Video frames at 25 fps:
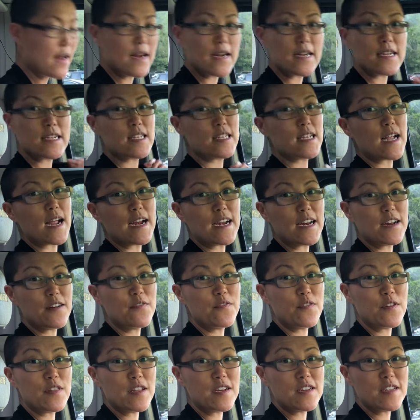
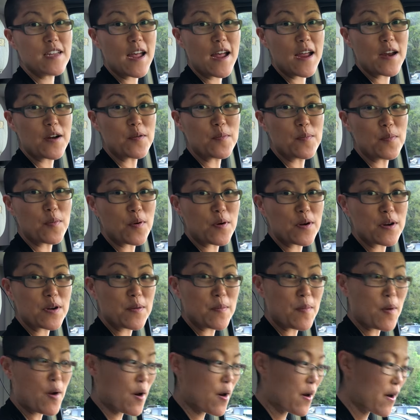Excited for the tidal bore
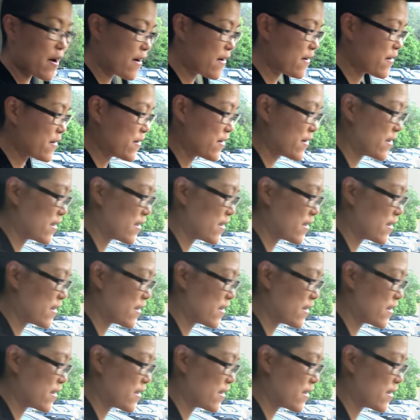tomorrow.